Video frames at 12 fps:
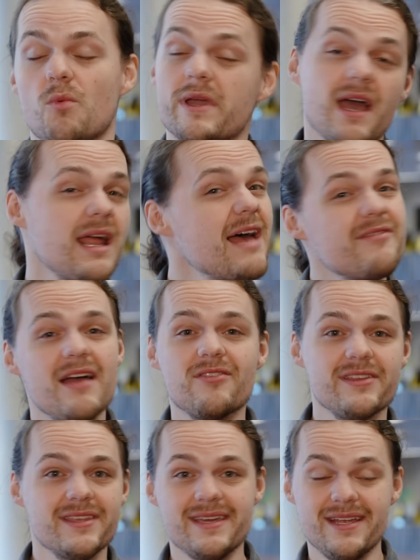We kind of have
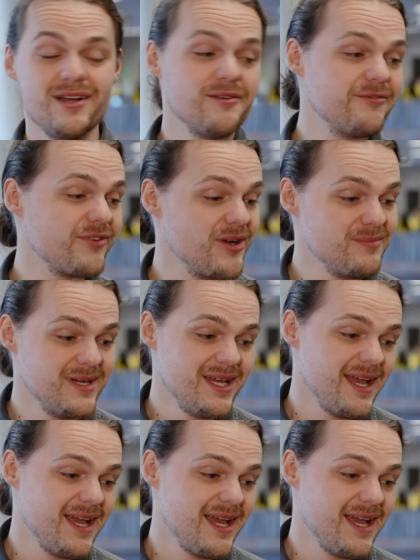everything here from